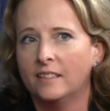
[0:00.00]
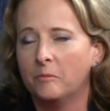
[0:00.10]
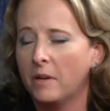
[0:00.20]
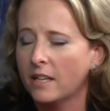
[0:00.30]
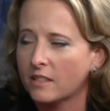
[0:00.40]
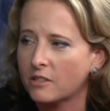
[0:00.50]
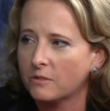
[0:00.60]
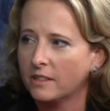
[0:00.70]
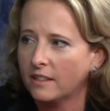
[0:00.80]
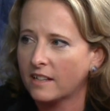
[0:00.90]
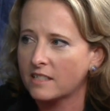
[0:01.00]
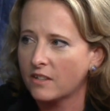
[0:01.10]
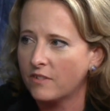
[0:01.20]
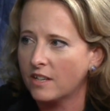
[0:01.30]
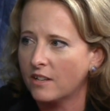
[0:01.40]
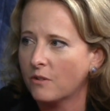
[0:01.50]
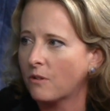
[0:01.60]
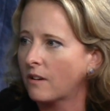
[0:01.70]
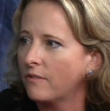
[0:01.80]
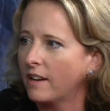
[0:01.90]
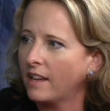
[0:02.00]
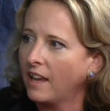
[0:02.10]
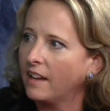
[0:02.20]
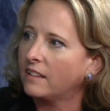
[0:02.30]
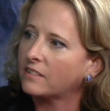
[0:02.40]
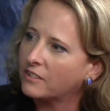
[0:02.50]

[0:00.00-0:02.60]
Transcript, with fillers: make it to an activity or if I can't,